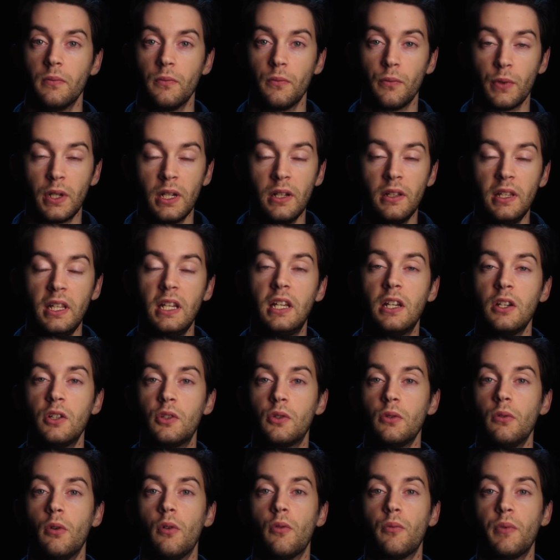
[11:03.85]
Really
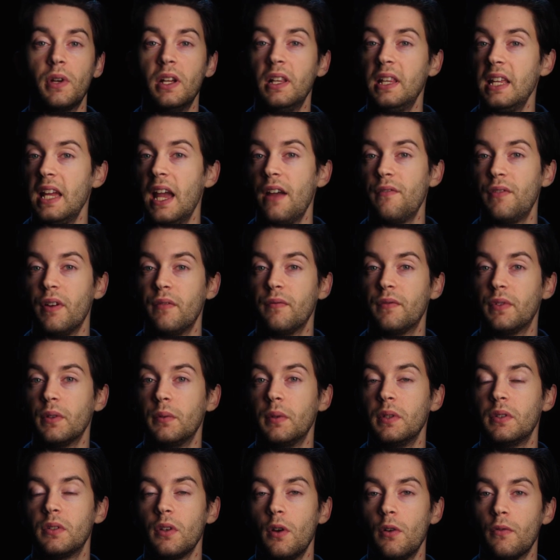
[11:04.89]
control, really have
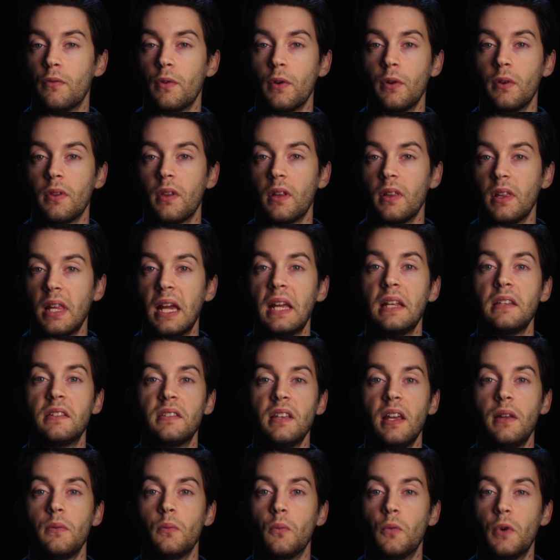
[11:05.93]
influence over the lights
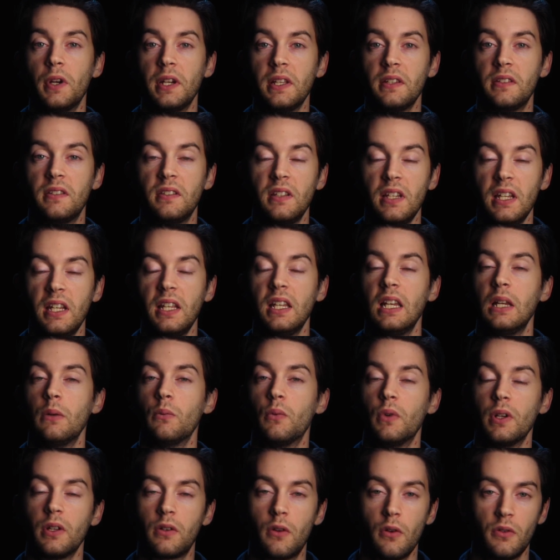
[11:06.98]
and what is seen and
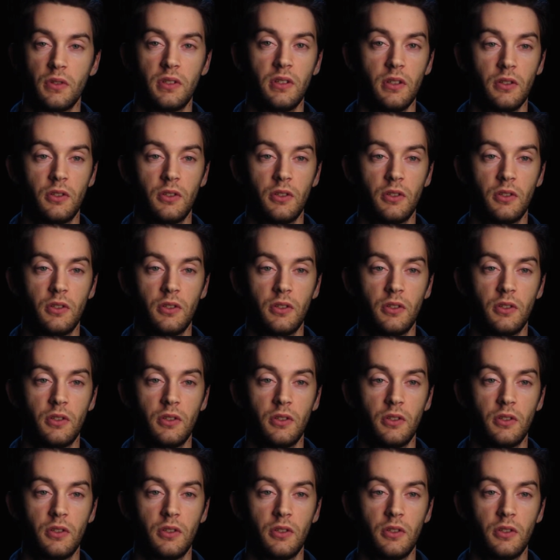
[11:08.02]
what it goes to